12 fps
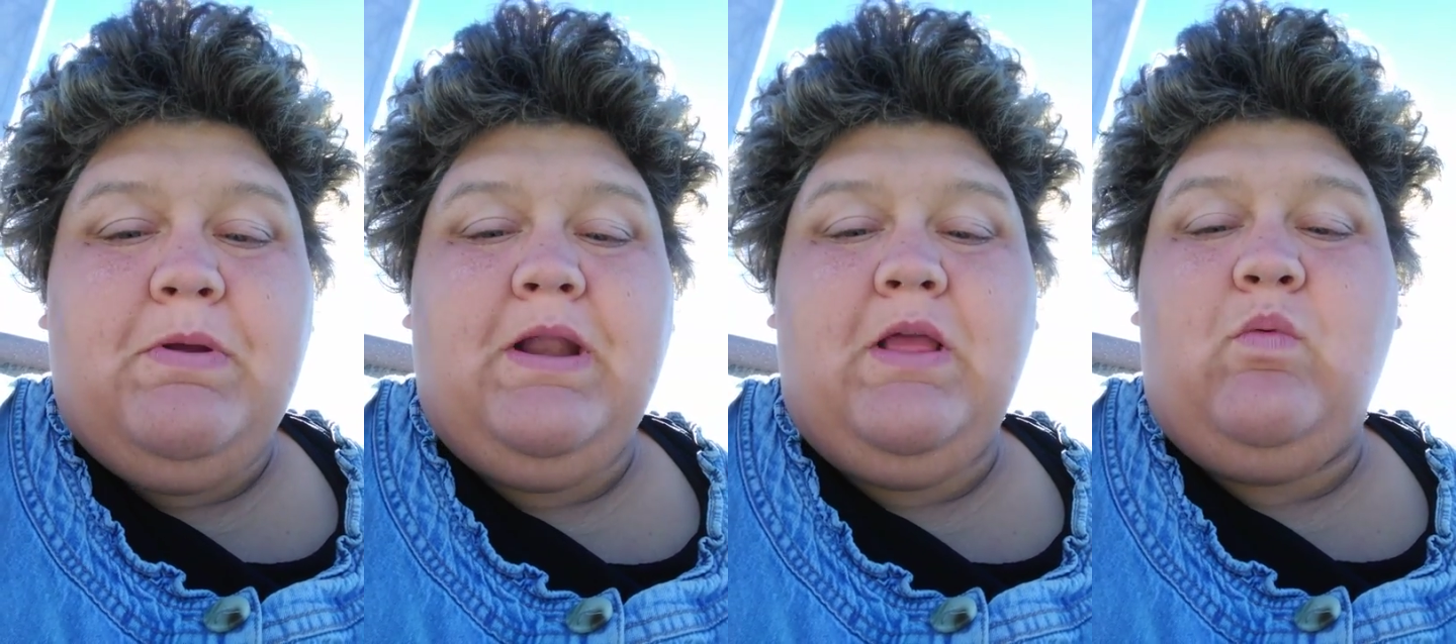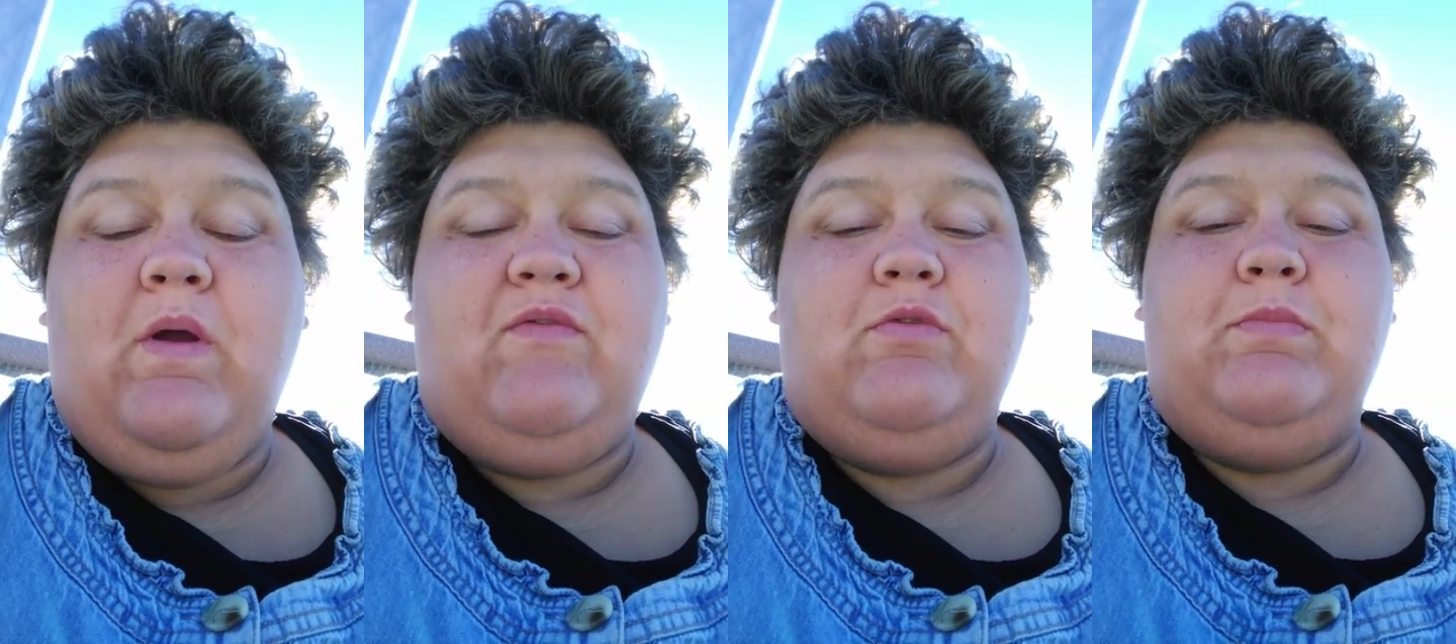penny
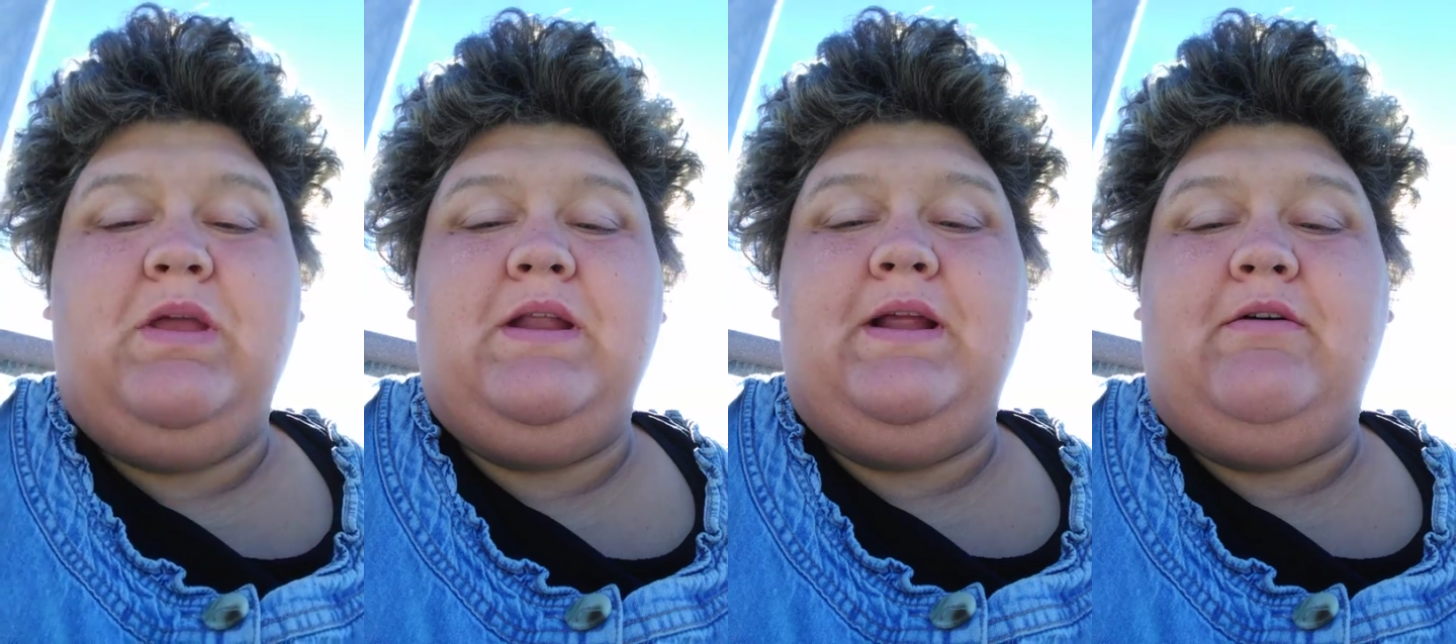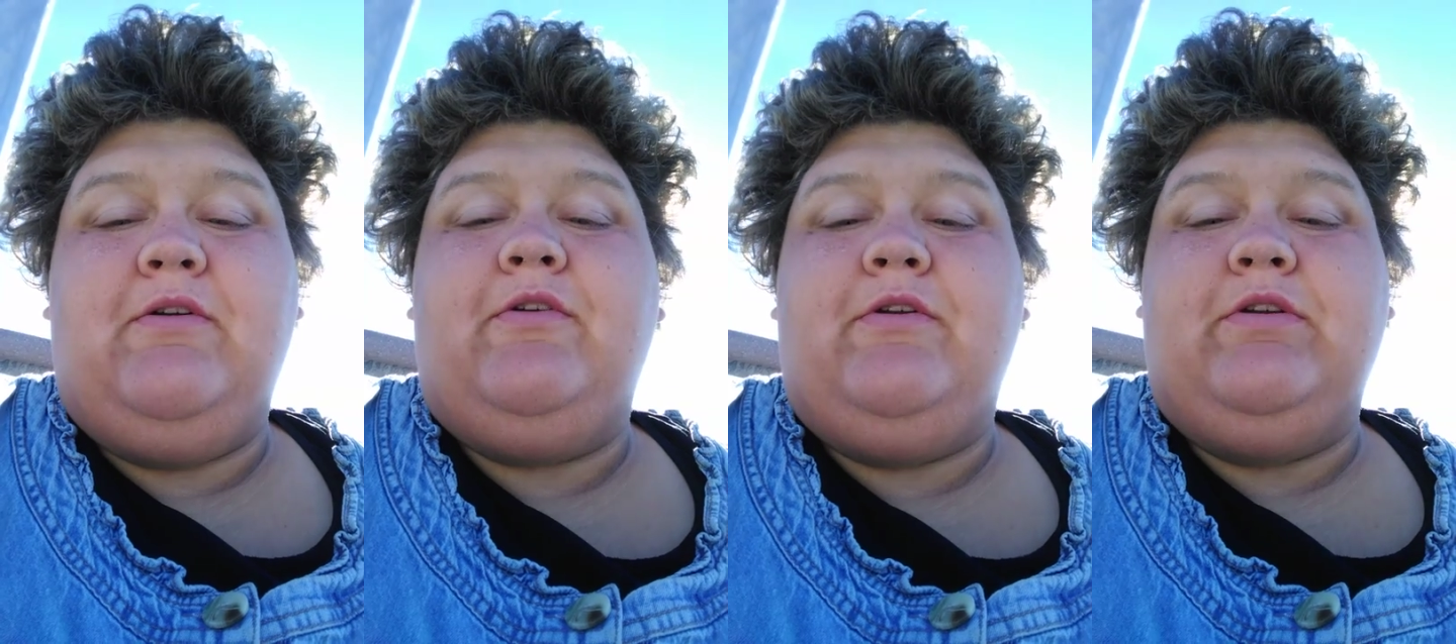away from being
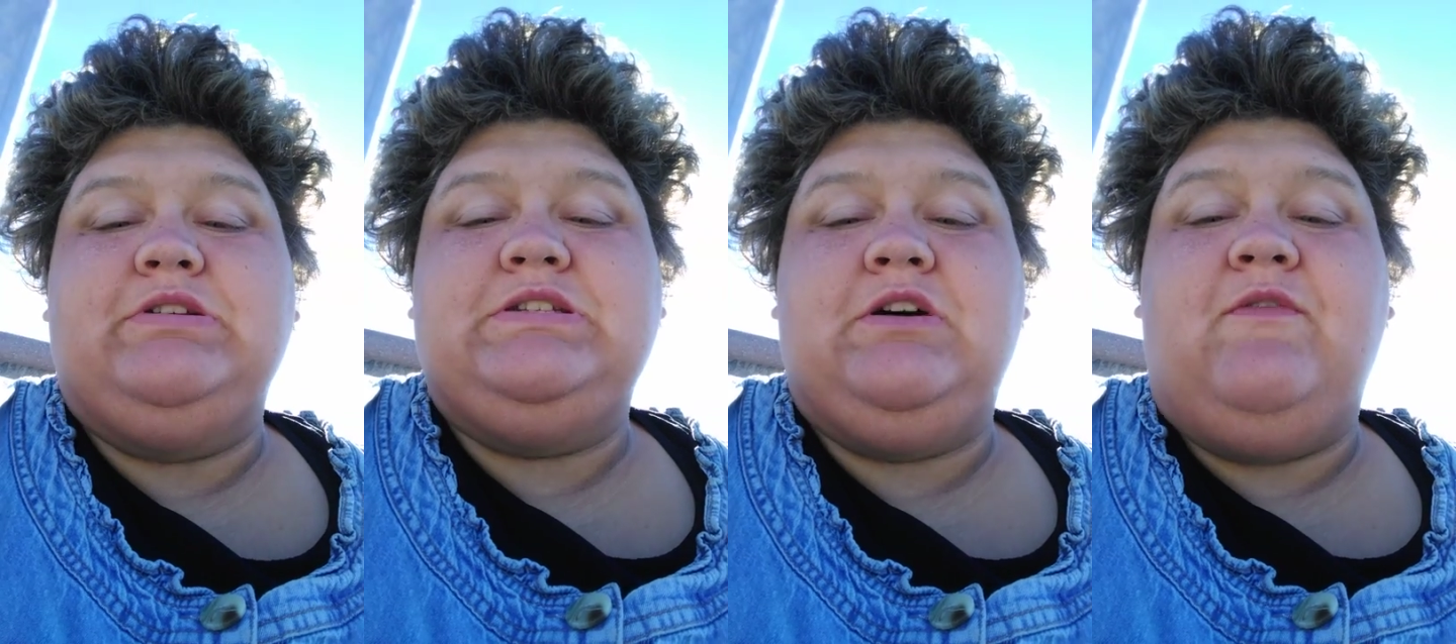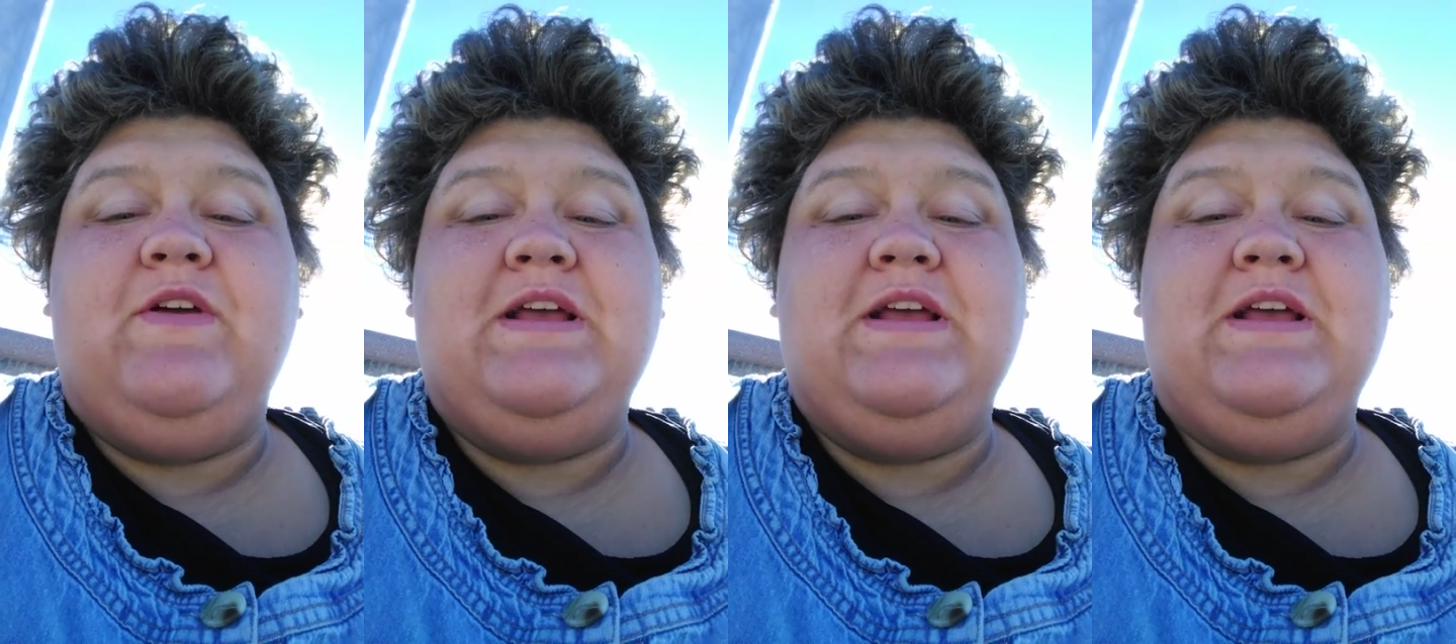out here yourself.